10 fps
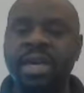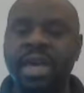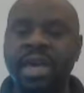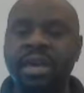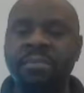
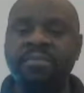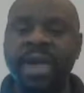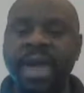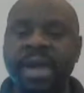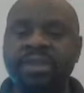King
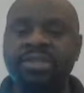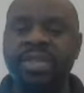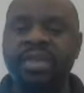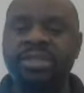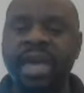
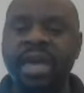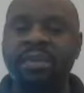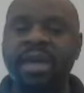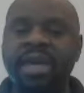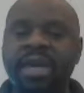passed the
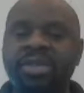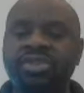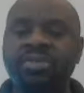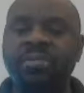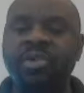exam and
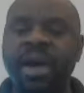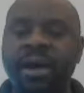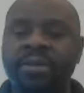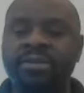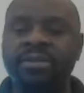entered
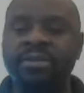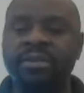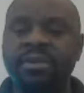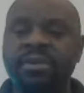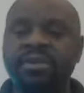Morehouse.
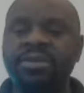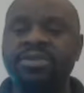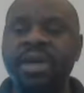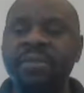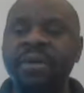
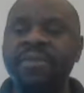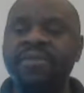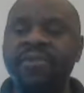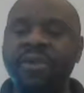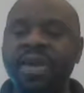The summer
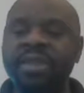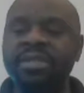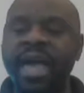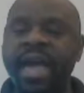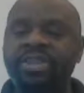before
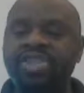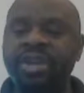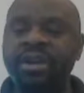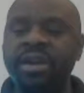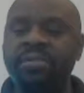his last
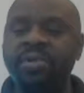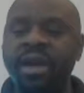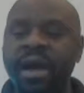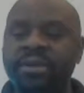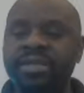year in
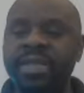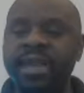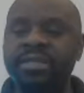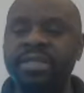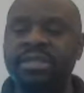Morehouse in
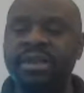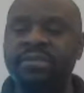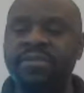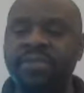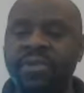
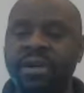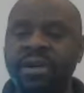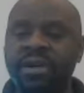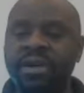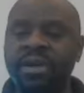1974,
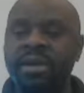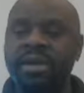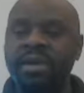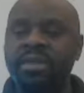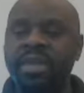
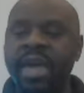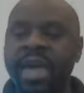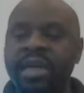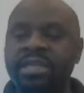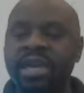
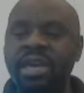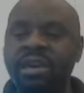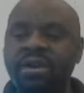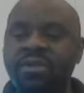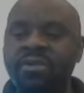the
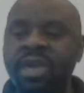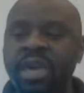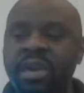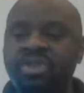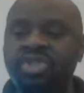18-year-old
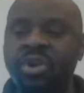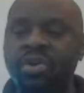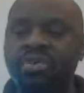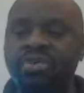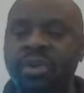King
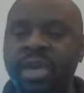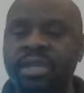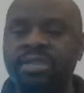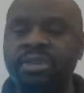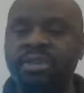chose to
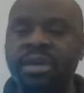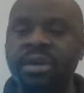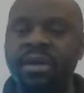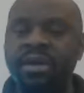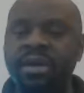enter the